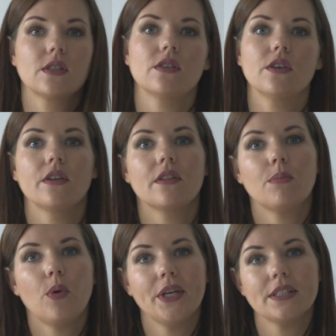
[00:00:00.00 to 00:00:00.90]
So
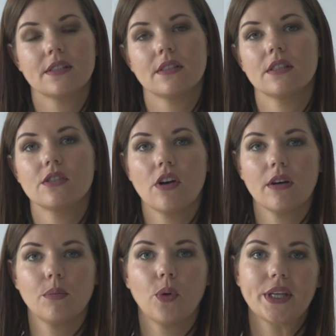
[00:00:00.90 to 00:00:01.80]
the
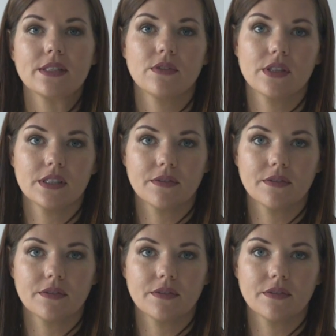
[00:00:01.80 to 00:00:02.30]
strong points for the